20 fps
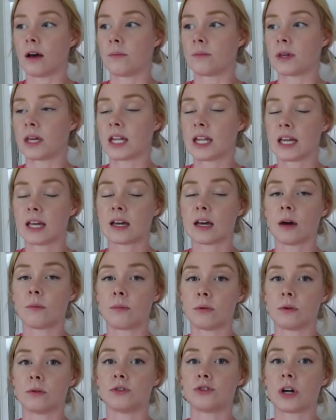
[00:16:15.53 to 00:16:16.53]
getting a
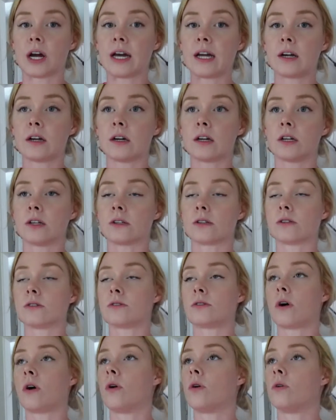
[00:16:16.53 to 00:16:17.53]
boot dryer is
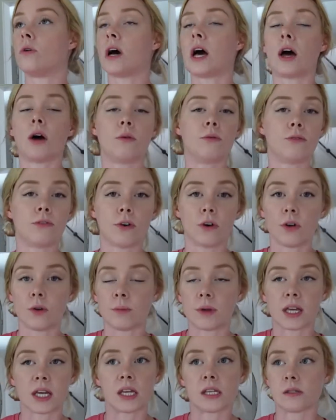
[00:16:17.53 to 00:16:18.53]
so helpful
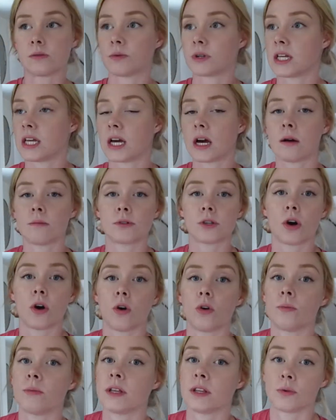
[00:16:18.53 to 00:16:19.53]
because when he comes
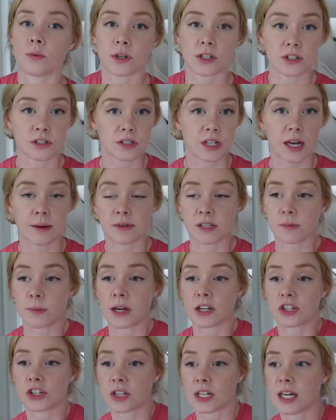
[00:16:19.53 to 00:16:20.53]
home in the wintertime
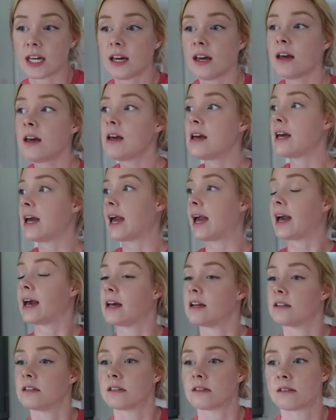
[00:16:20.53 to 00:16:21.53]
especially
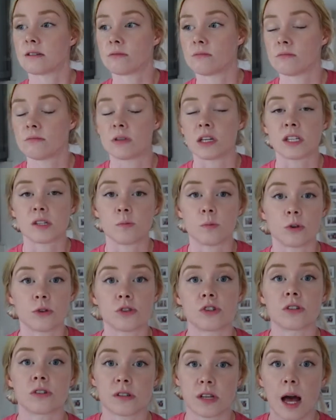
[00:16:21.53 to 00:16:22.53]
and his
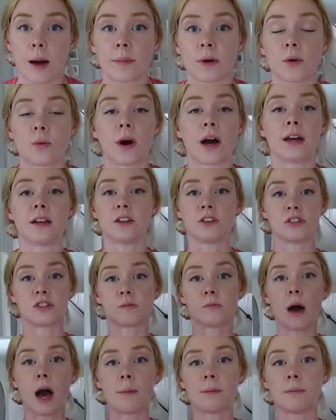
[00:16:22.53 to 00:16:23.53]
boots are soft and wet, you
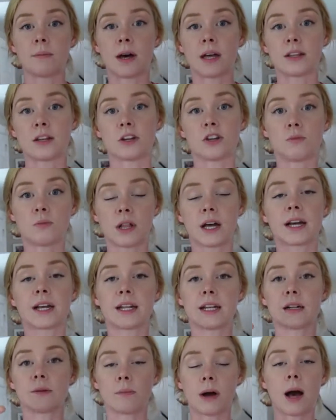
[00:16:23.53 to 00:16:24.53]
just pop them on there. You plug it
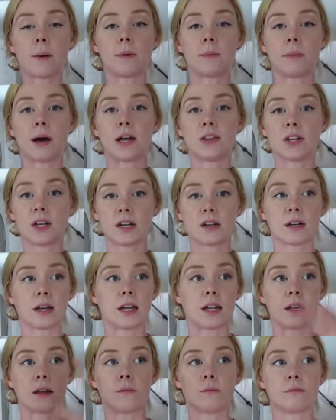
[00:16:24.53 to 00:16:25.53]
in and pop them on there and
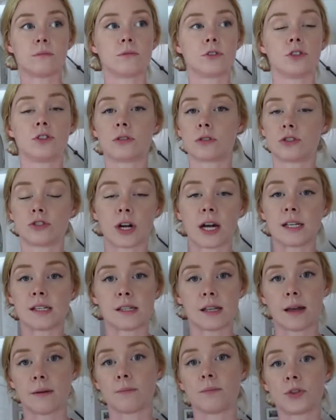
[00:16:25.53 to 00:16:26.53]
it dries
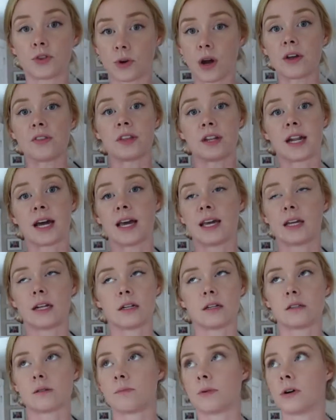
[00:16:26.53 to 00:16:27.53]
them throughout the night and it's